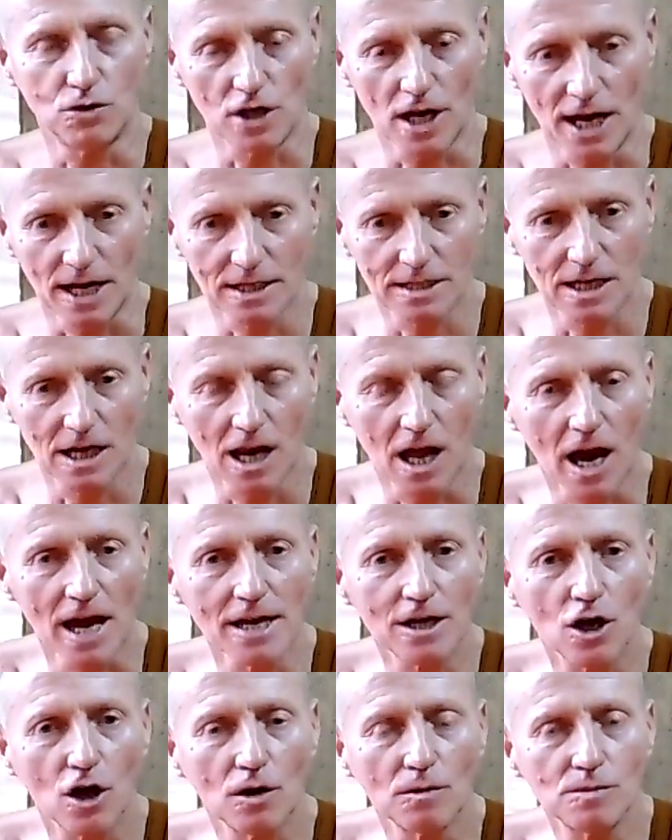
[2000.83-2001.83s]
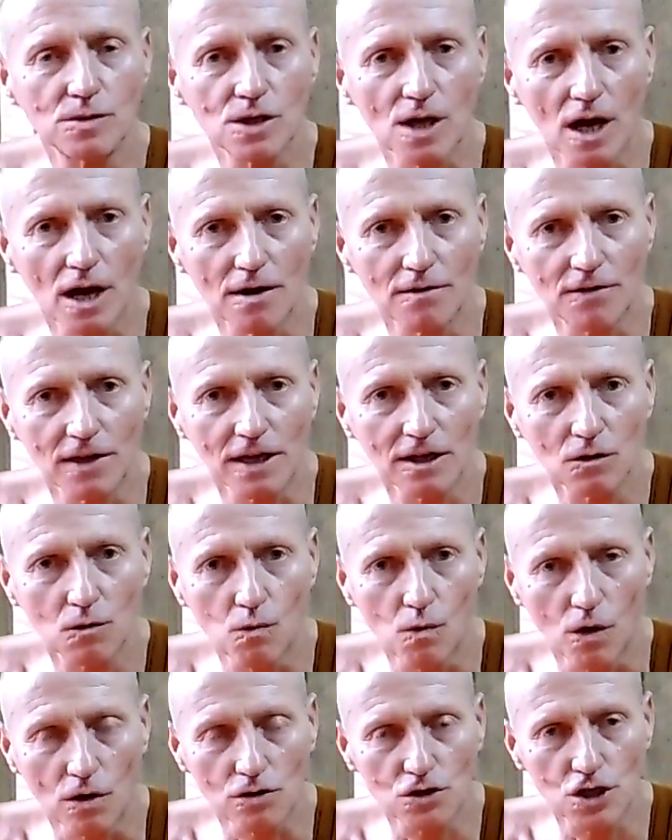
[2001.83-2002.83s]
watching the breath,
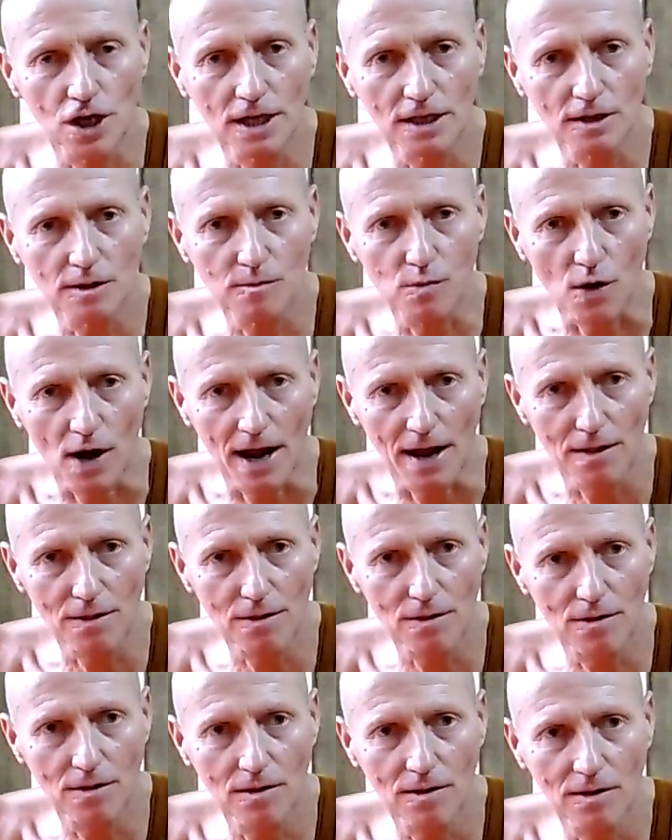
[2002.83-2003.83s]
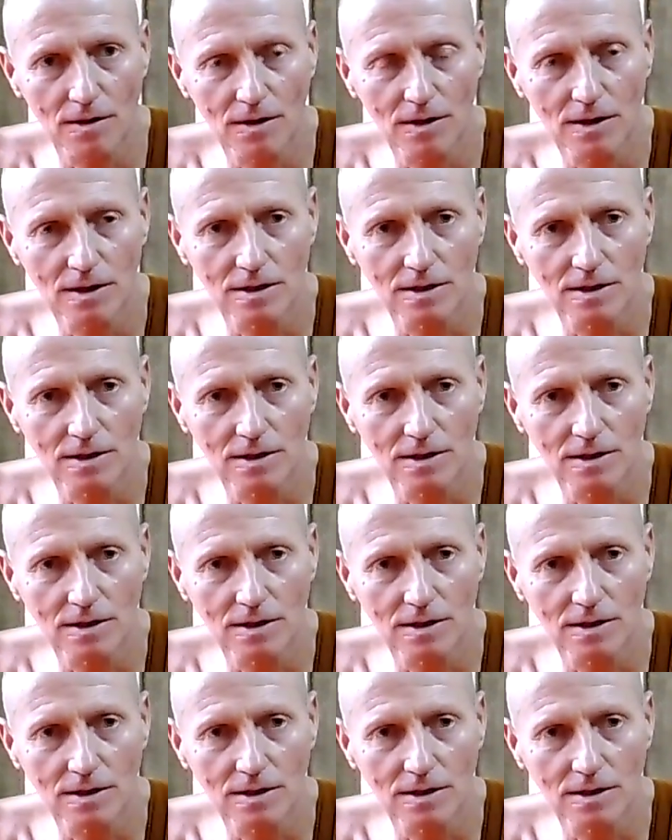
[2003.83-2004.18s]
simply breathing in